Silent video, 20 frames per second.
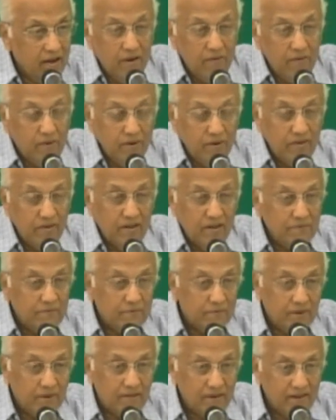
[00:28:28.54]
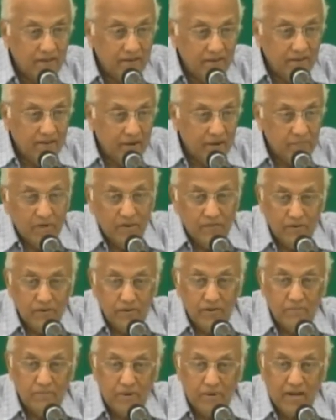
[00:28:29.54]
I want a life where I'm never
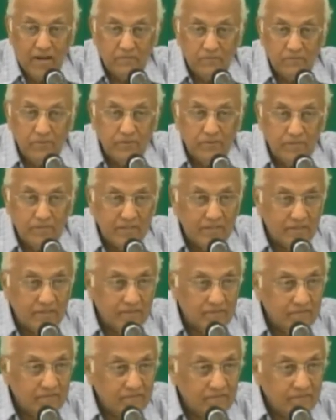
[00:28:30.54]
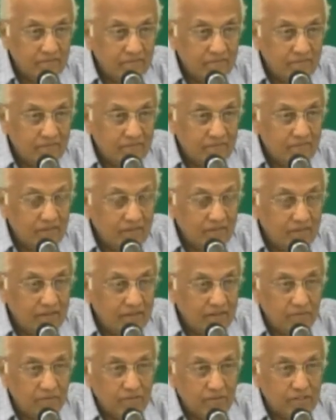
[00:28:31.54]
in a bad mood and
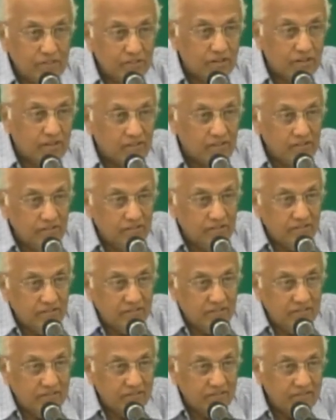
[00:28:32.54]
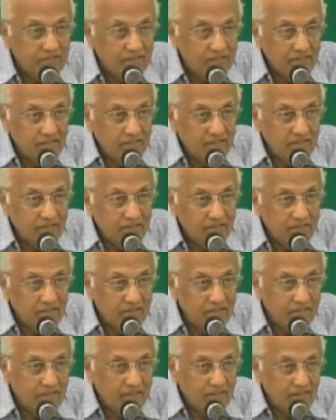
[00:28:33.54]
never discouraged and
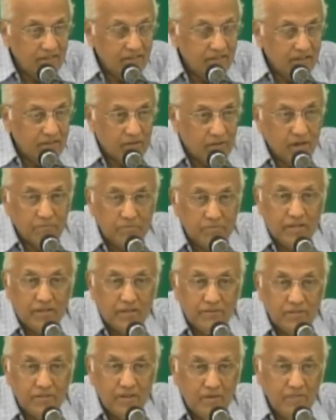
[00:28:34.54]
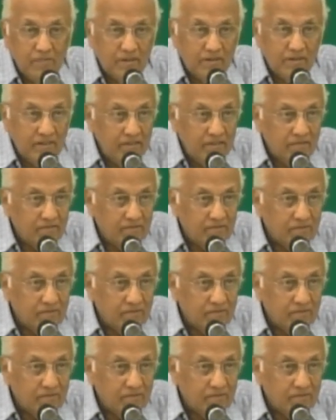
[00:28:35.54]
never upset with anybody.